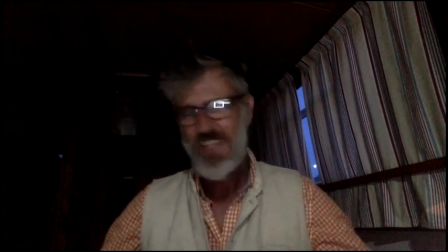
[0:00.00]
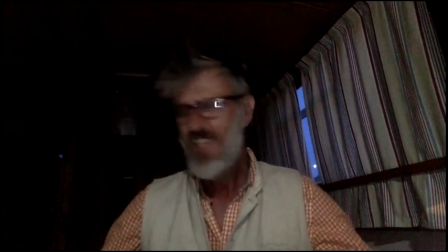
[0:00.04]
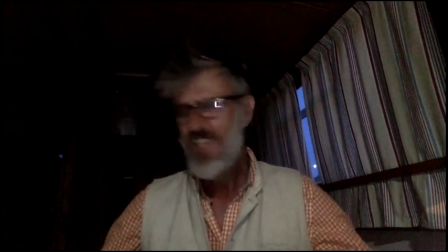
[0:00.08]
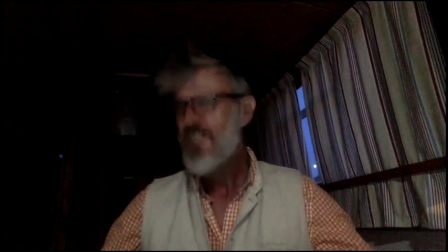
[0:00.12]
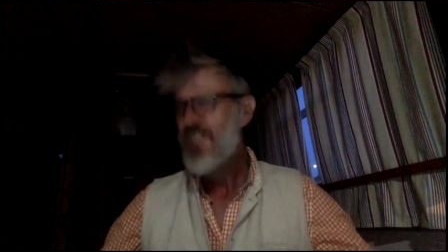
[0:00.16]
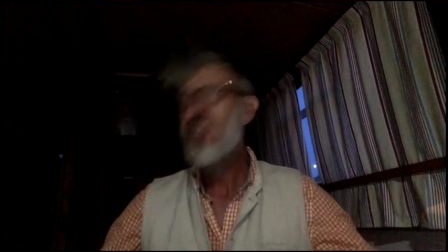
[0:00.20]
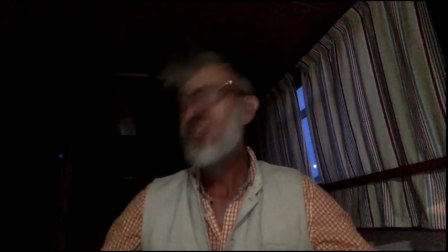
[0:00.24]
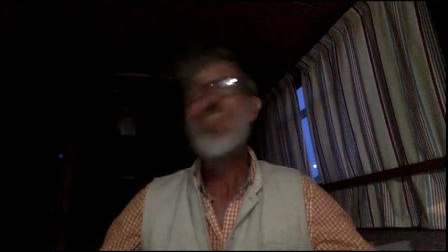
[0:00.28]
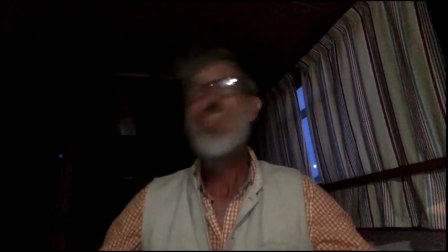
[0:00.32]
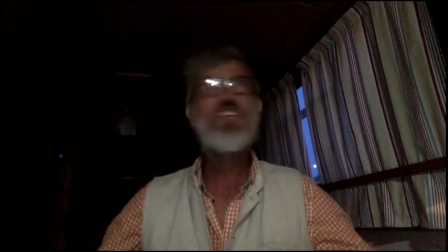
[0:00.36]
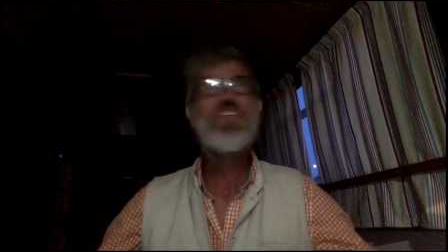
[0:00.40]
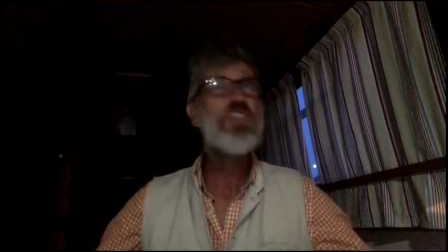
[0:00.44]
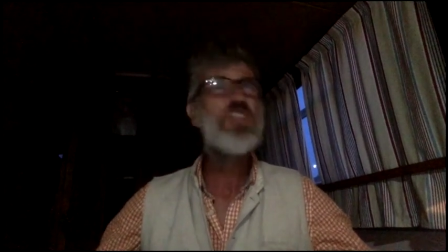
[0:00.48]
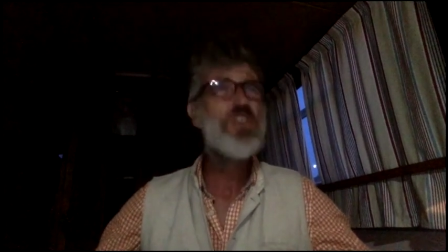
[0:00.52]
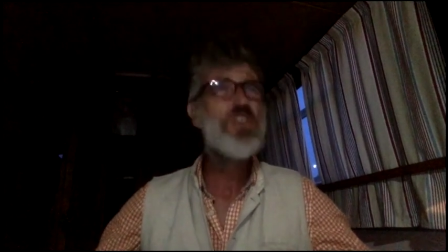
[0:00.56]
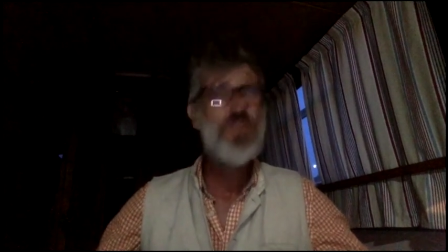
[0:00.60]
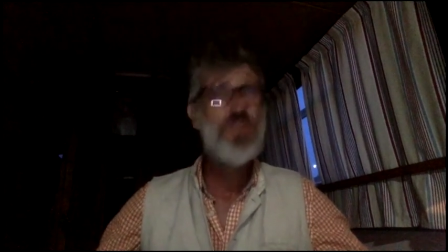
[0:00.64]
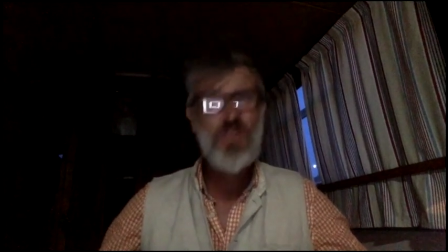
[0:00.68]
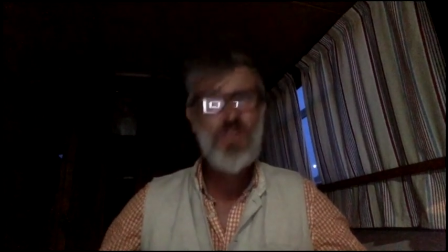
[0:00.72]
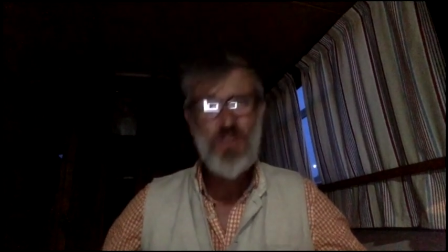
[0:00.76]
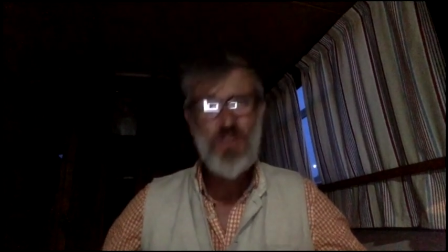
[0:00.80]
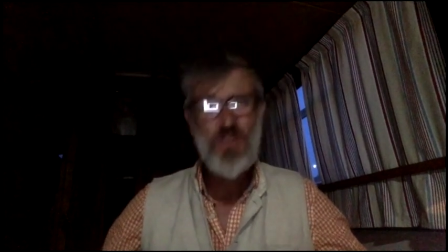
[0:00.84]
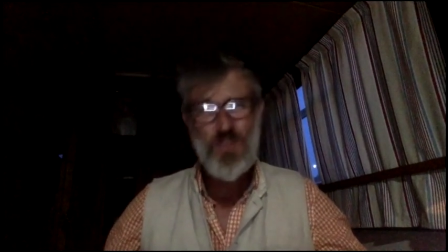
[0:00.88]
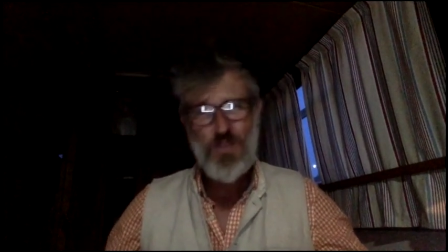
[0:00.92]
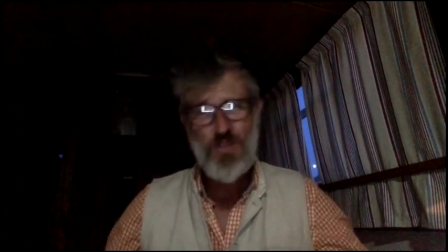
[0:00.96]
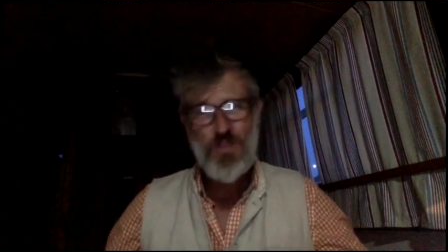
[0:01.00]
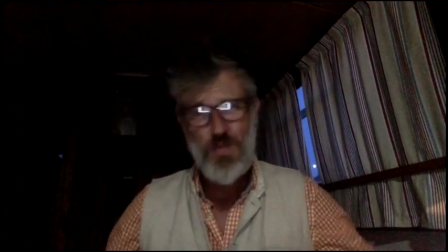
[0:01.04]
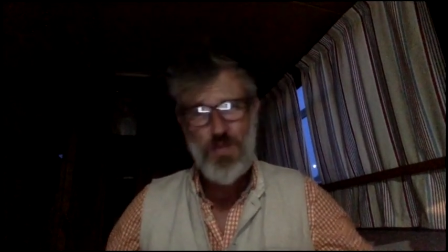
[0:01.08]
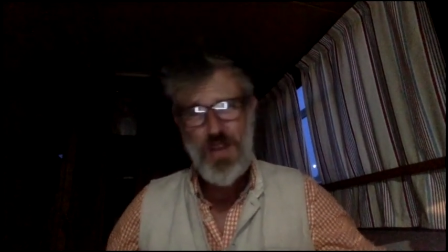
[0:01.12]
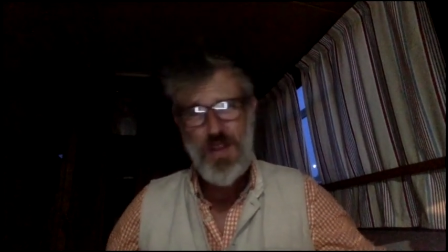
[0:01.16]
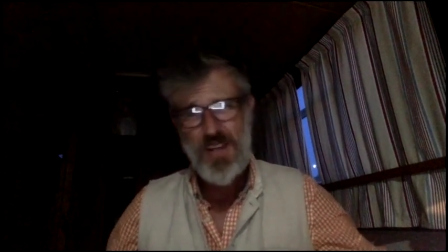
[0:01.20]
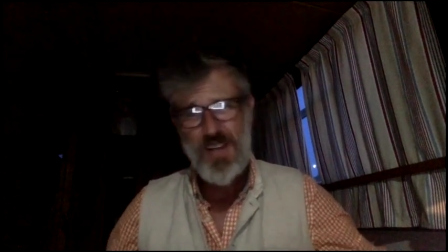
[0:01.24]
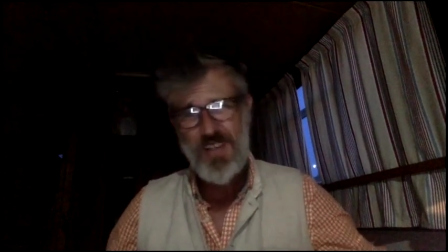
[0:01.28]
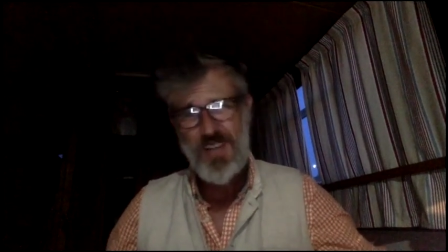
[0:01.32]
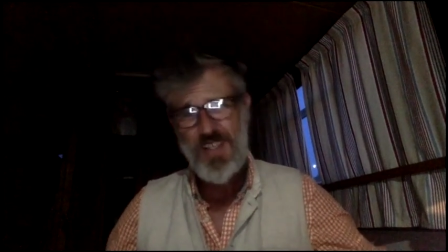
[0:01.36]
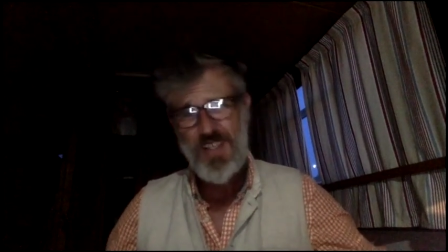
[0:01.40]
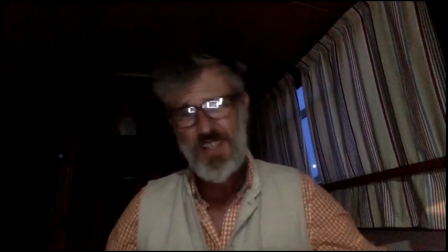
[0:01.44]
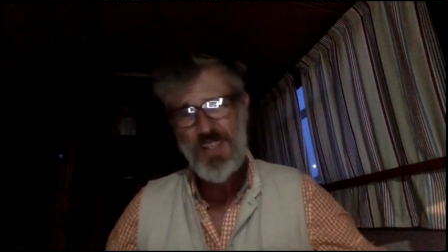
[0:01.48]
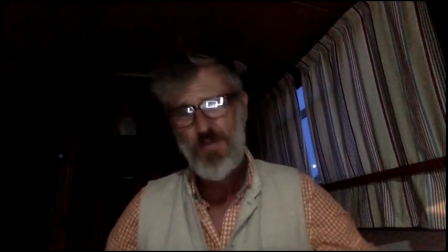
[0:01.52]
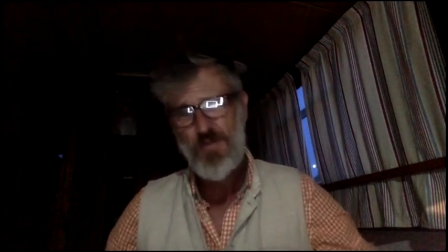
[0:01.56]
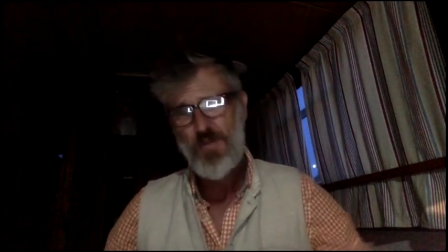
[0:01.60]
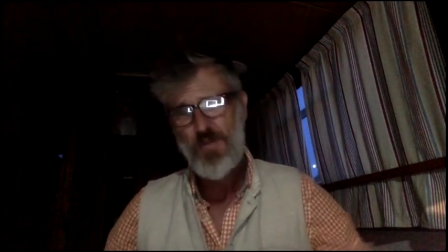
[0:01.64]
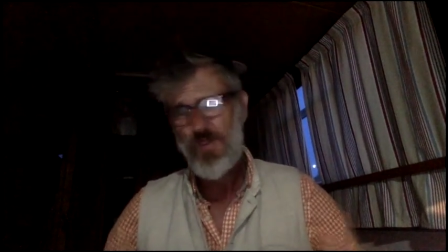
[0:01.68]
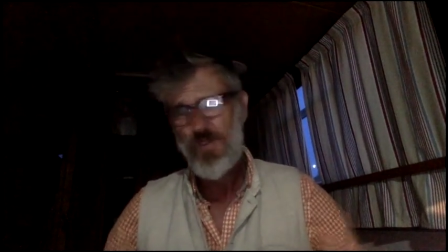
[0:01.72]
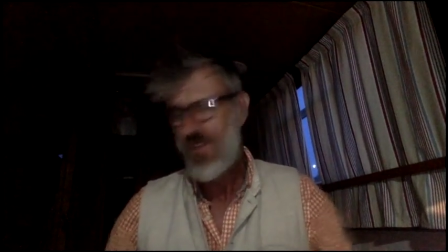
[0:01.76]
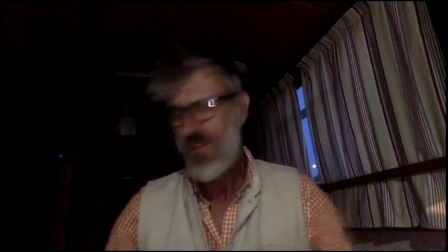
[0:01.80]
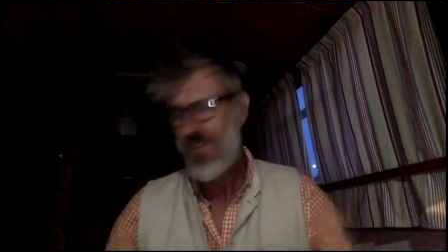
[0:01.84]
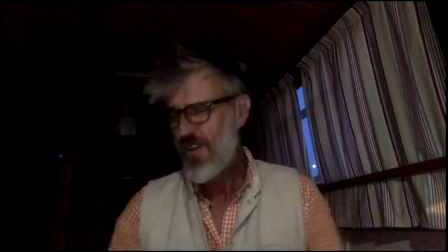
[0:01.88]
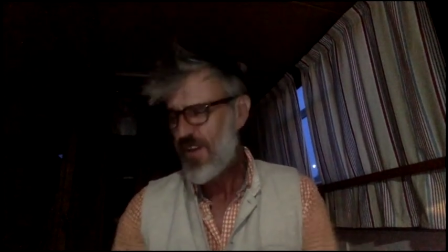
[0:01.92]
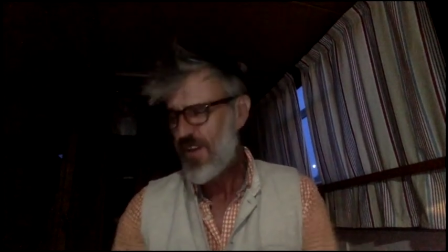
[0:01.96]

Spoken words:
huge magnets that